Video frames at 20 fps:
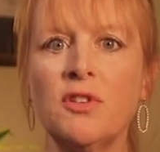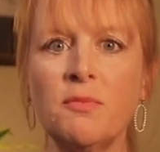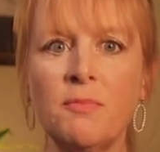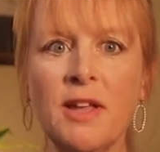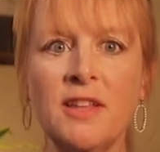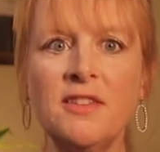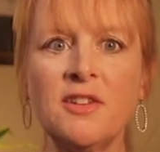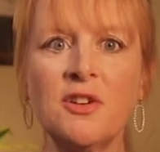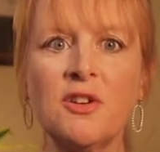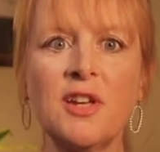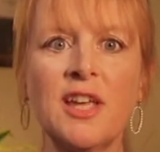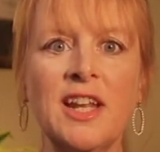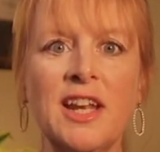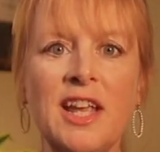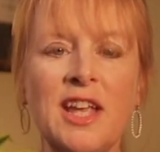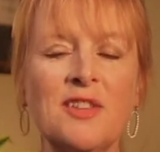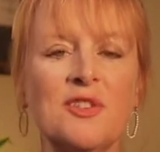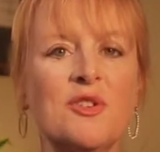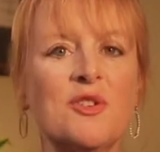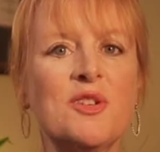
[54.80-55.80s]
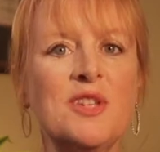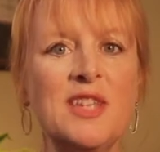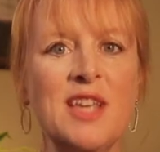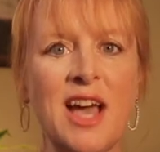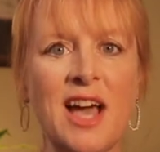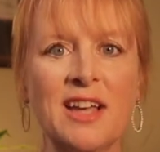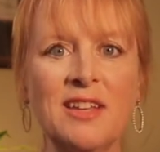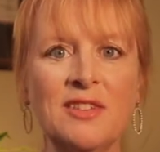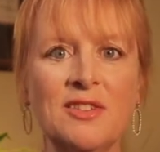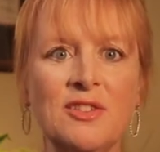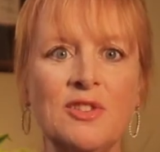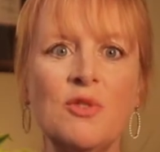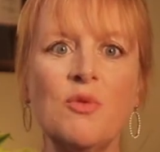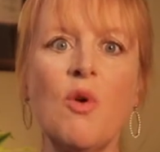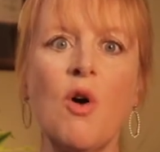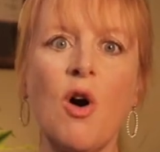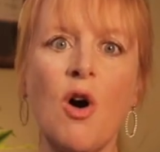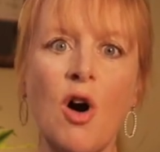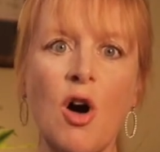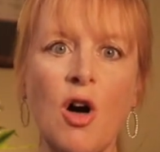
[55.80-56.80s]
Spencer can answer yes to
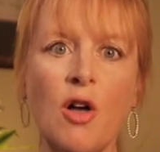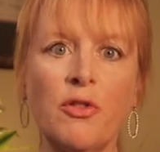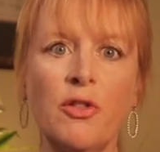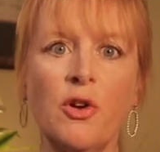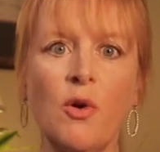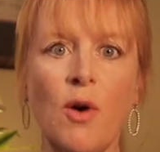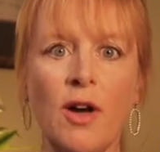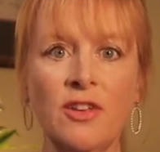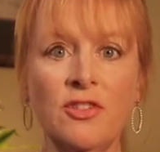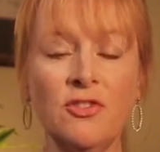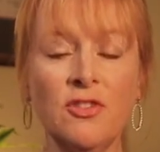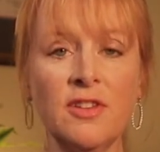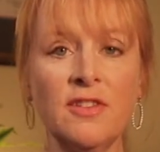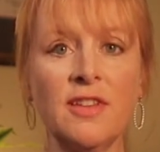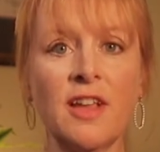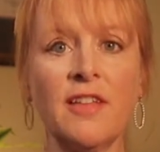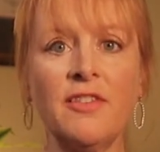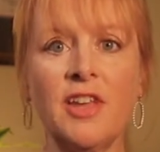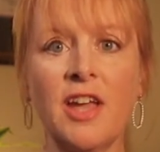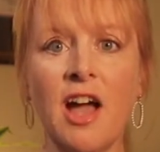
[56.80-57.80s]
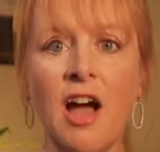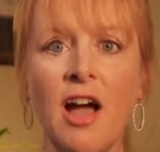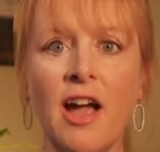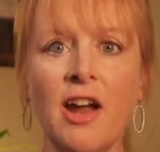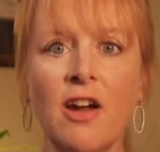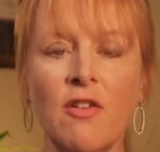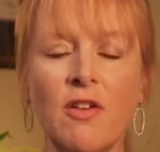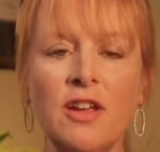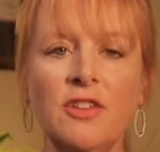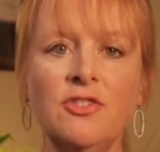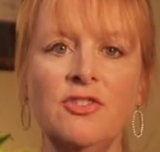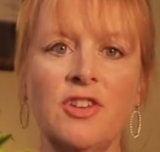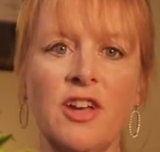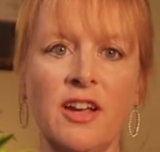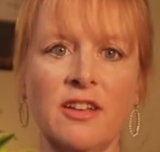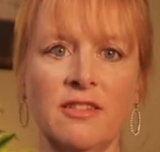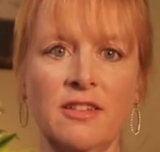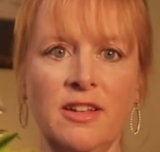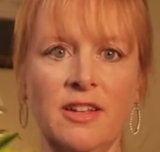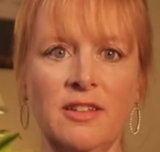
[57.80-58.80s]
all the questions on the IRS
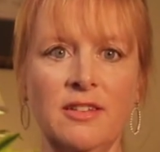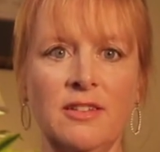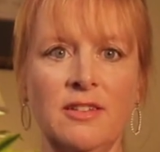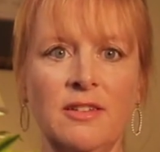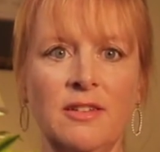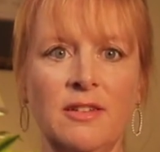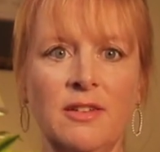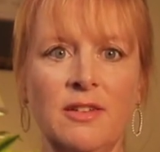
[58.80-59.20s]
checklist.